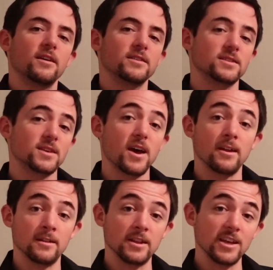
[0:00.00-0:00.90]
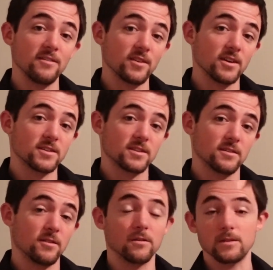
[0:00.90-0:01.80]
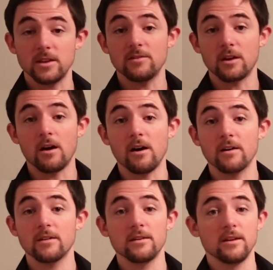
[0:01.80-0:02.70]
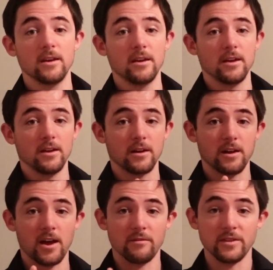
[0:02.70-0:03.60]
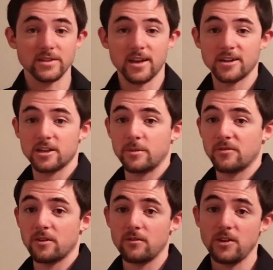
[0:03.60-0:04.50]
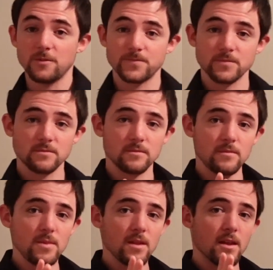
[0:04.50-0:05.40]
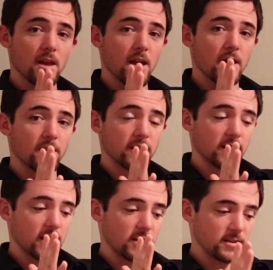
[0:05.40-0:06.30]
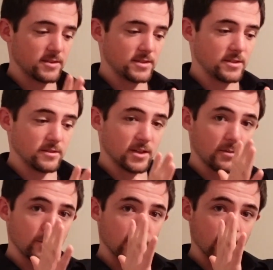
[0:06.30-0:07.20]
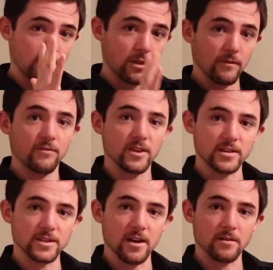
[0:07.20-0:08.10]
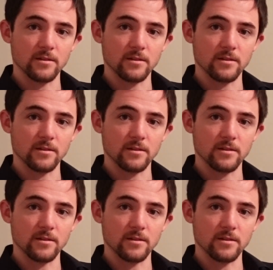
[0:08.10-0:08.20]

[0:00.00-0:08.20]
To sign leave it or leave it on, you're going to have this hand shape in front of you. You're going to kind of tilt up and flick down.